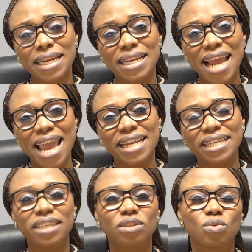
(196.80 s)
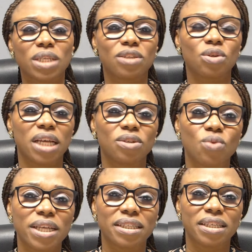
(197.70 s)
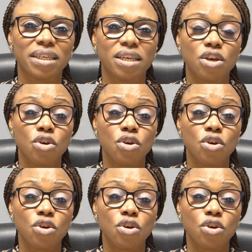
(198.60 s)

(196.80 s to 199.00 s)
then this 2020,